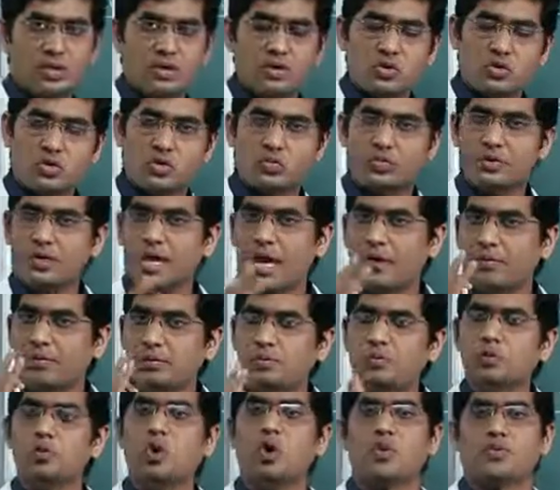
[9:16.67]
So we
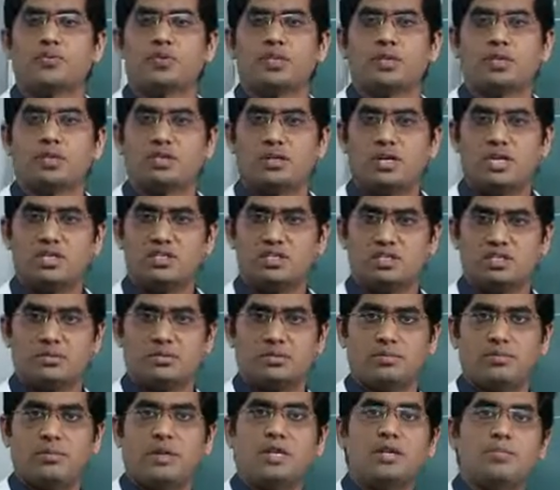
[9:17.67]
have two options.
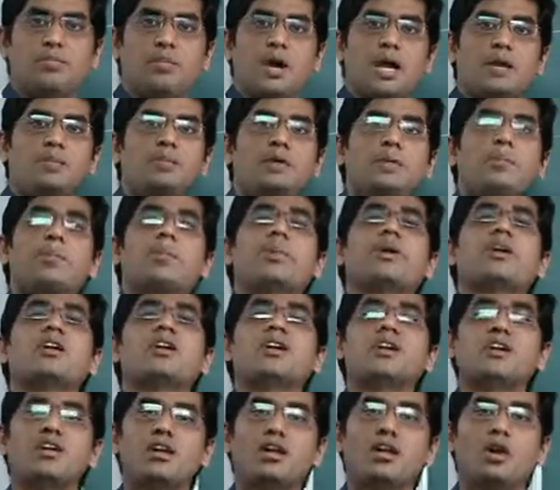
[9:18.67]
It might be
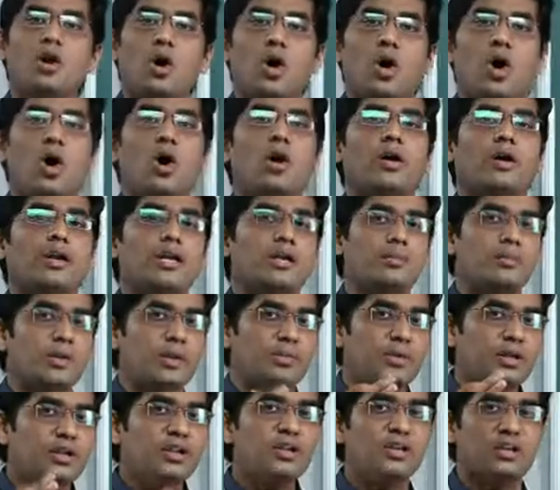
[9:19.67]
pre-renal or it may
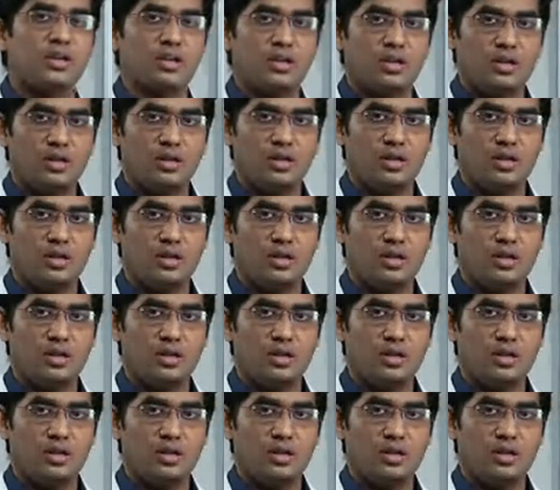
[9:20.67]
be renal.